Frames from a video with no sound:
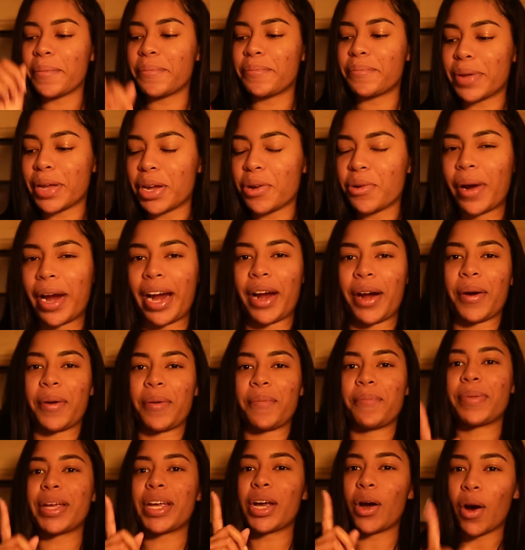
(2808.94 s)
Beware.
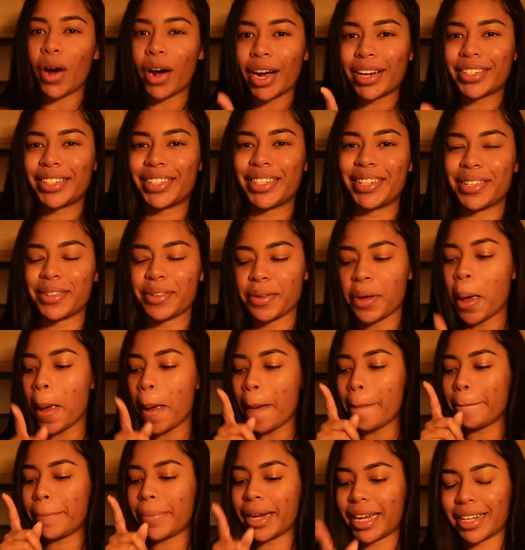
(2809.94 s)
Be cautious,
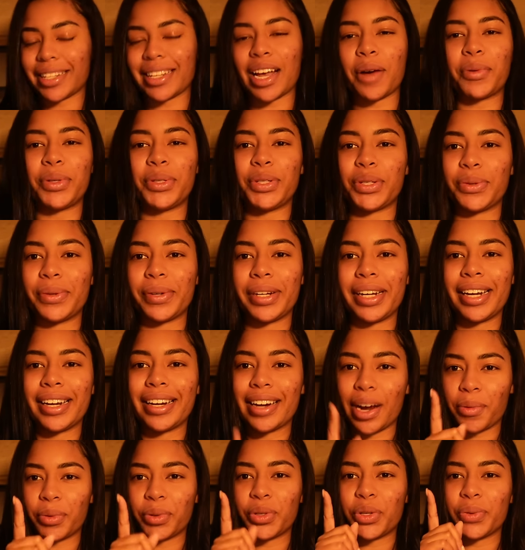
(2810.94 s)
because I will do it, and
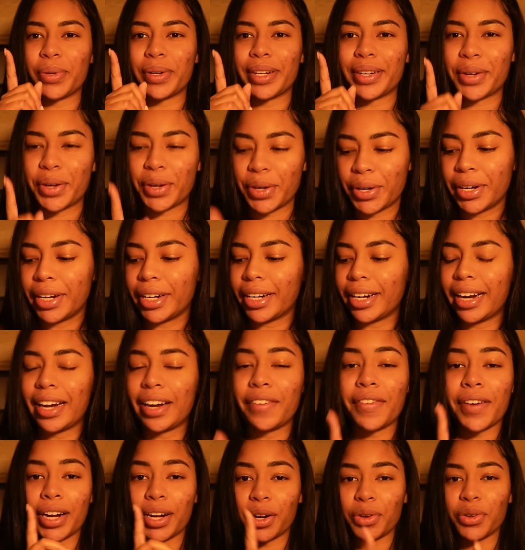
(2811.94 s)
I will do it good. And
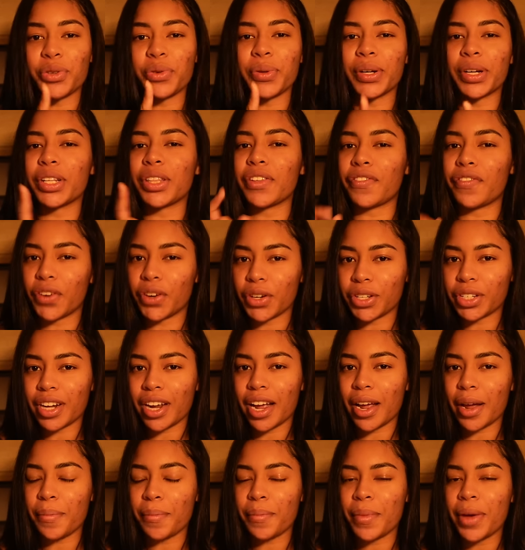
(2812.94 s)
if I don't do it good the first
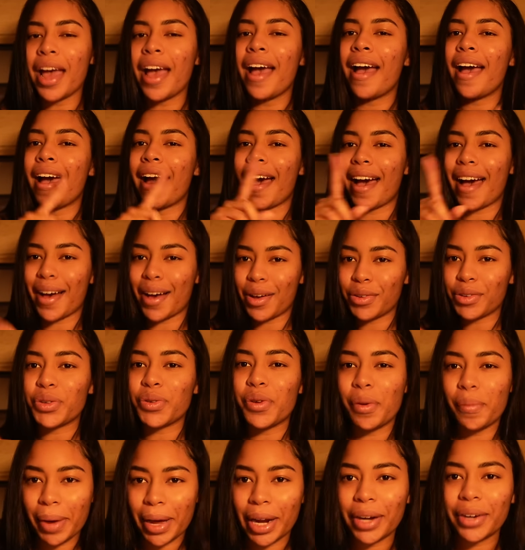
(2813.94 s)
time, I'll do
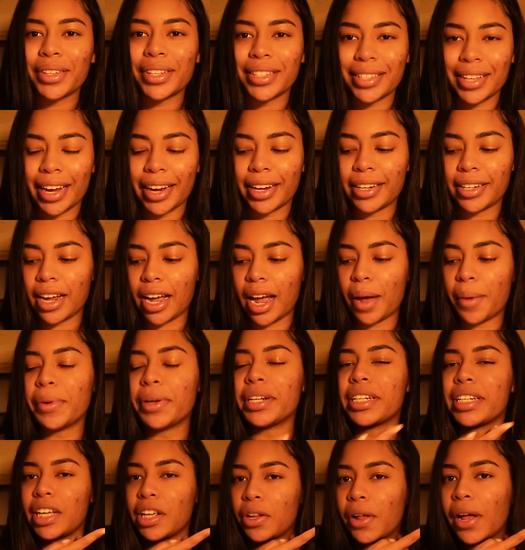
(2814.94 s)
it better the second time
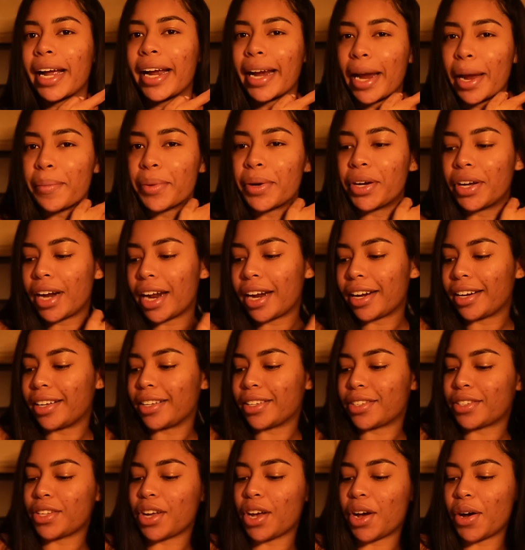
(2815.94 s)
until I am good at it.
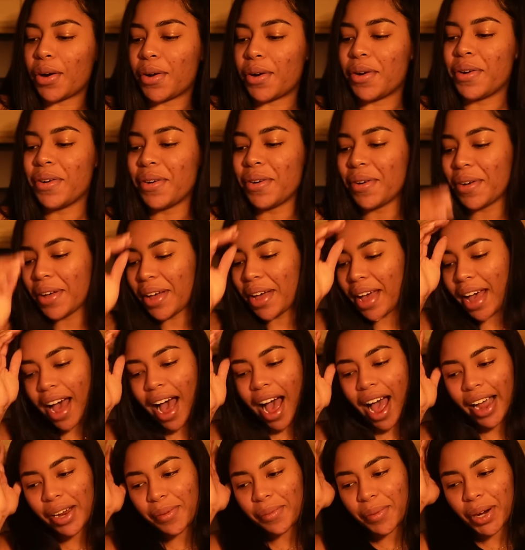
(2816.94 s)
So
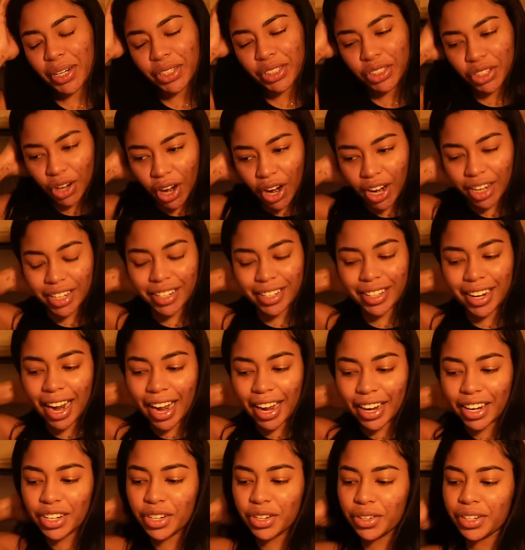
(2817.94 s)
I am not shocked that I
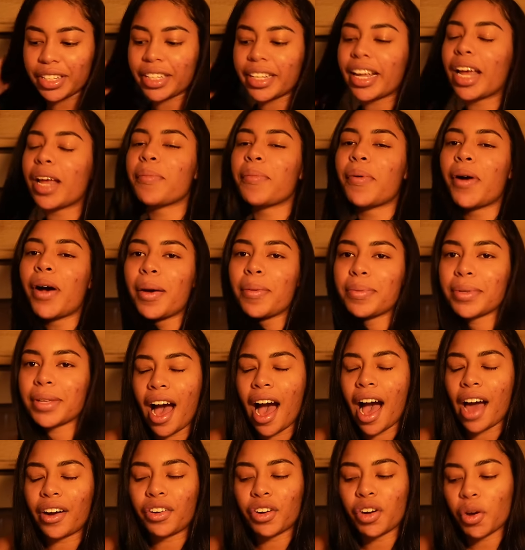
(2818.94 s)
could do these cake pops.
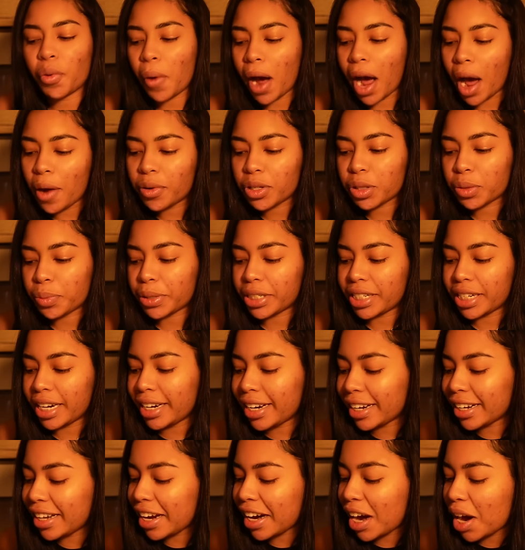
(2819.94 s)
I don't know why I was
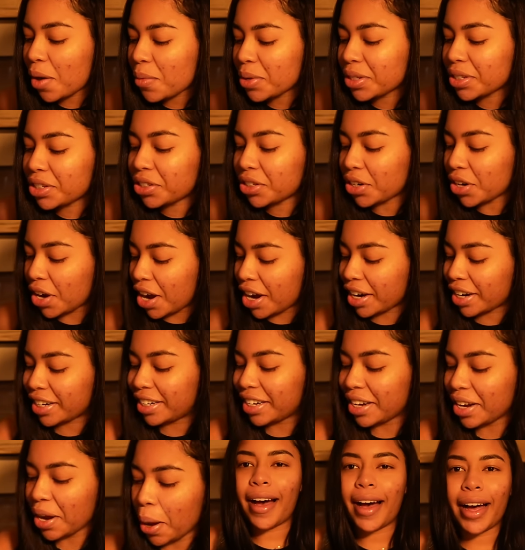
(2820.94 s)
pretending like I was
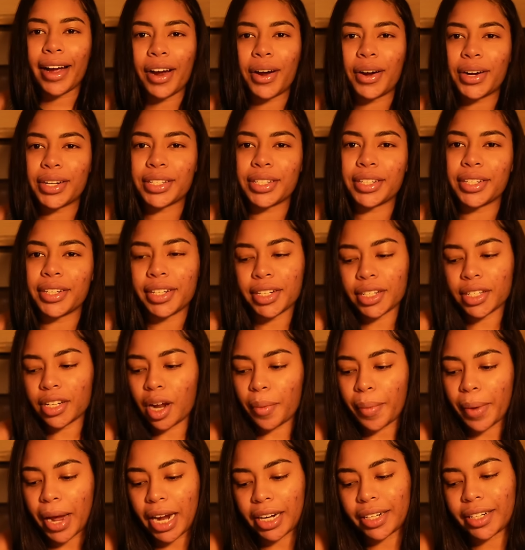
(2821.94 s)
shocked. I honestly need to
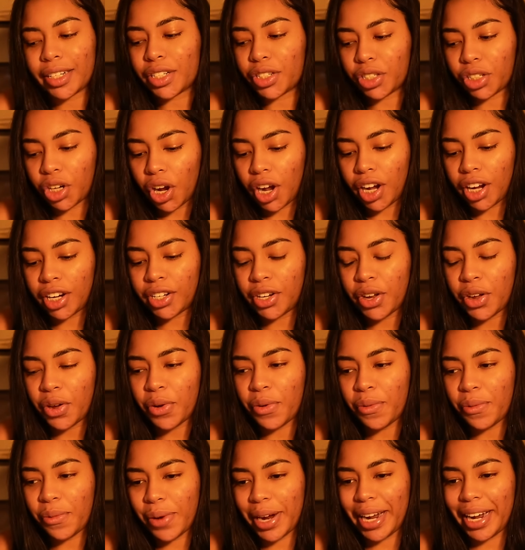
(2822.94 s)
stop acting shocked
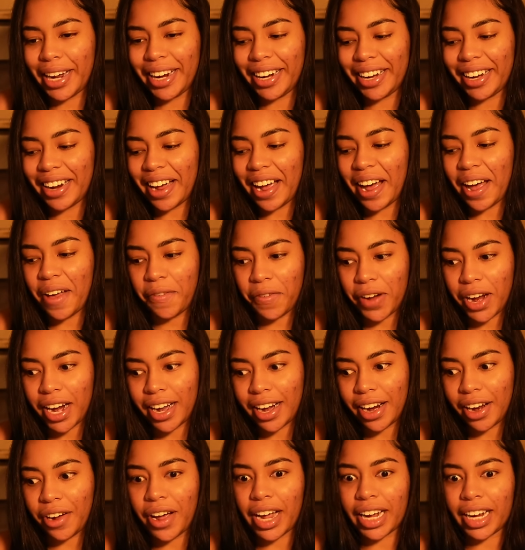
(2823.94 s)
when I find
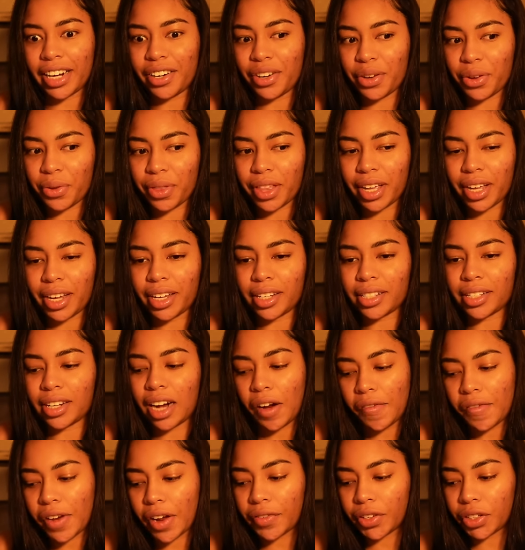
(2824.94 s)
out I can do things that
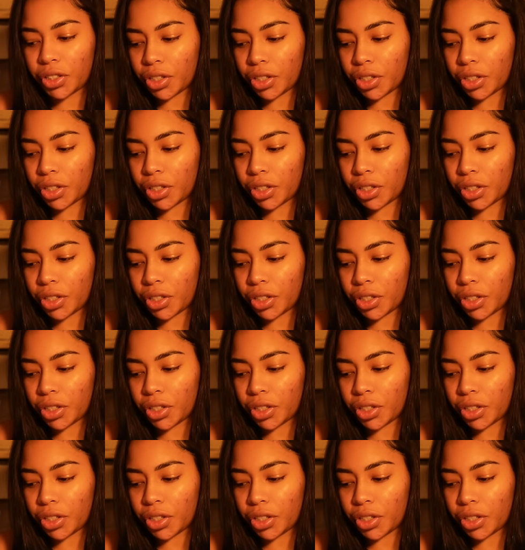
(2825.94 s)
I've never